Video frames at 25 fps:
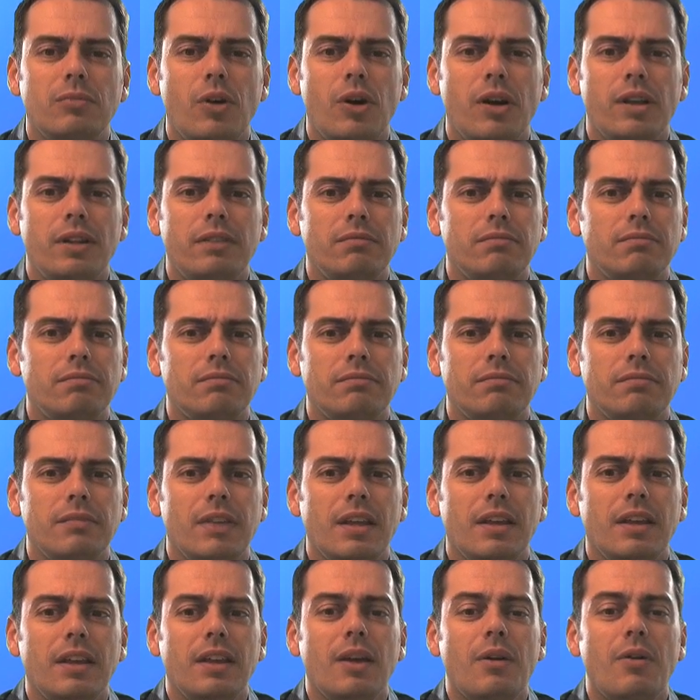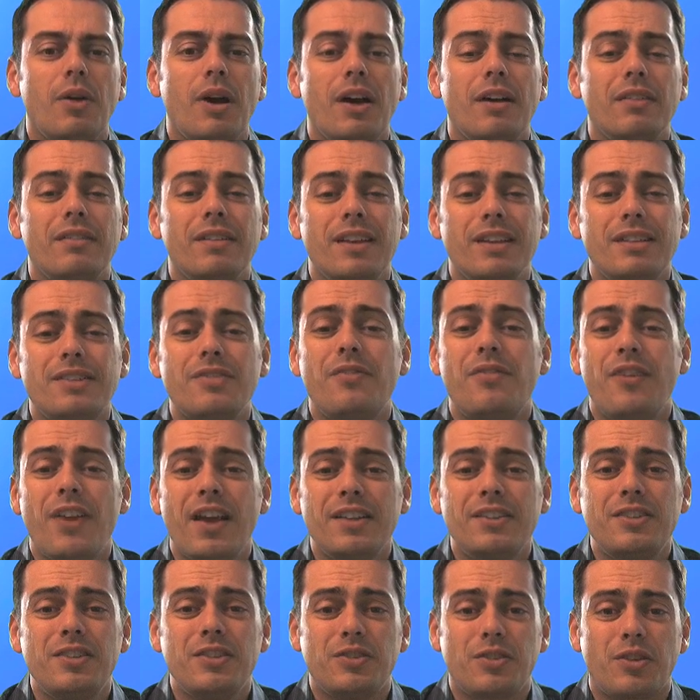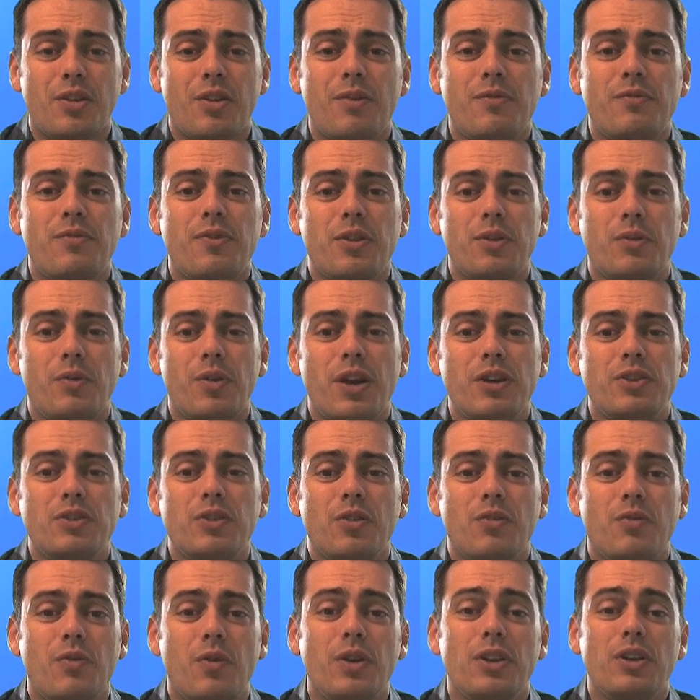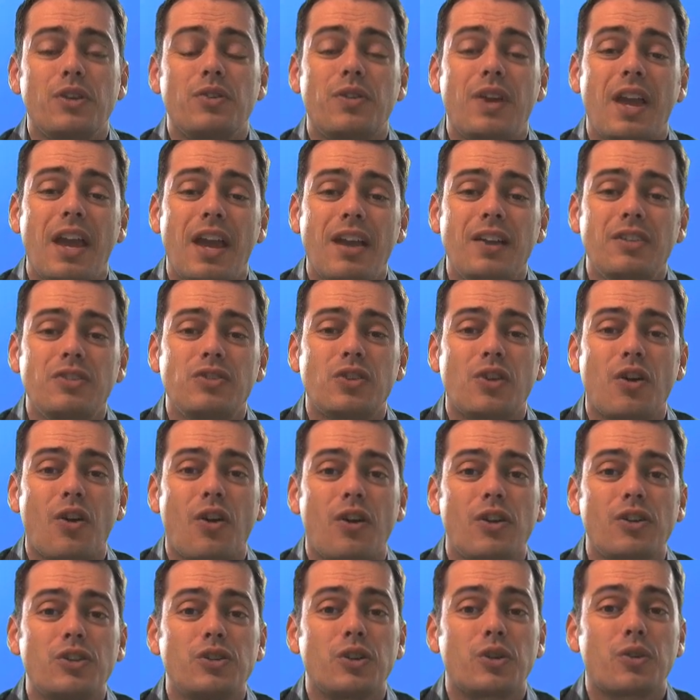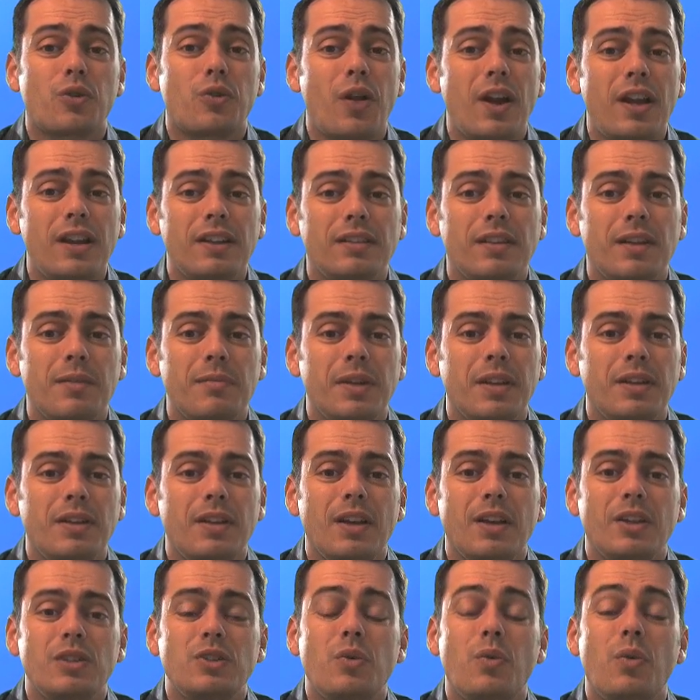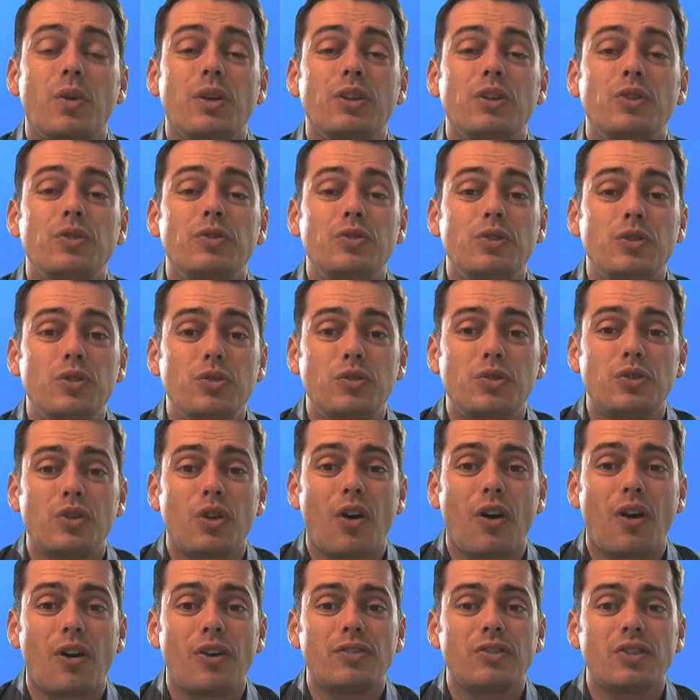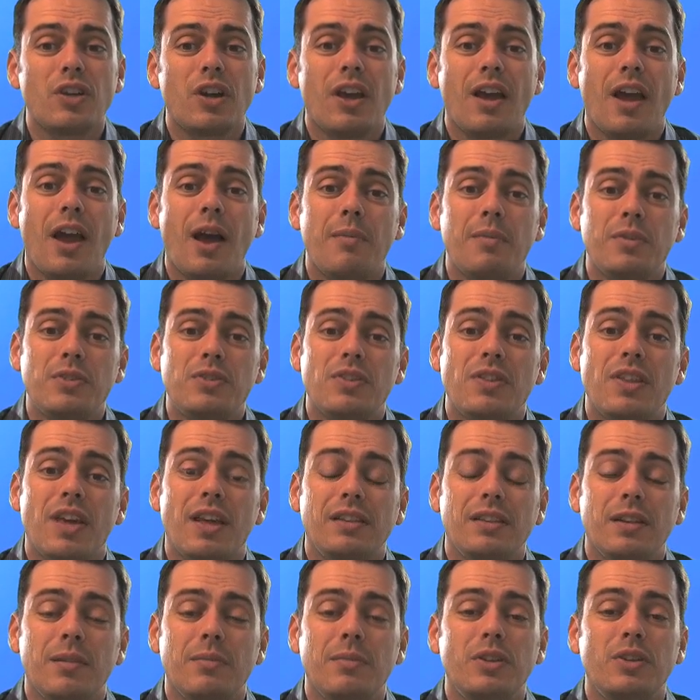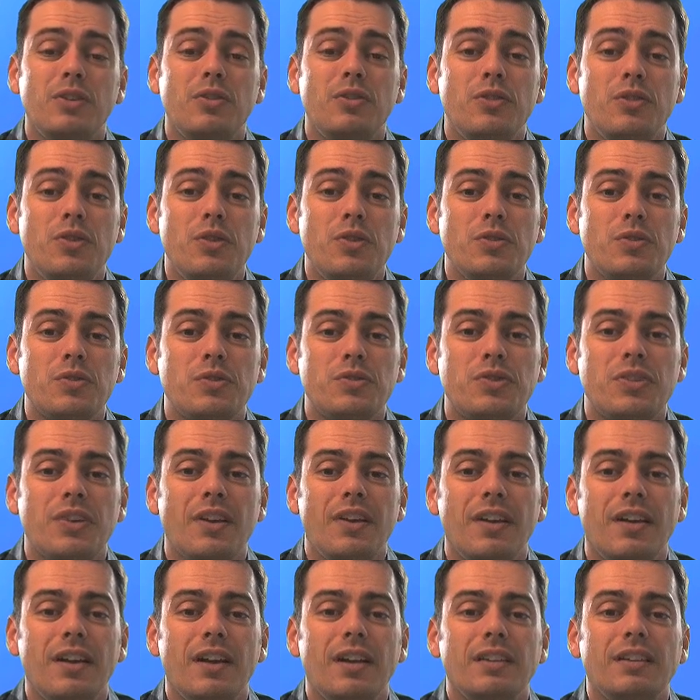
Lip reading: What? Well, it's a fancy term for the ratio of what you can charge, your credit limit, to what you do charge, how much of that limit you use.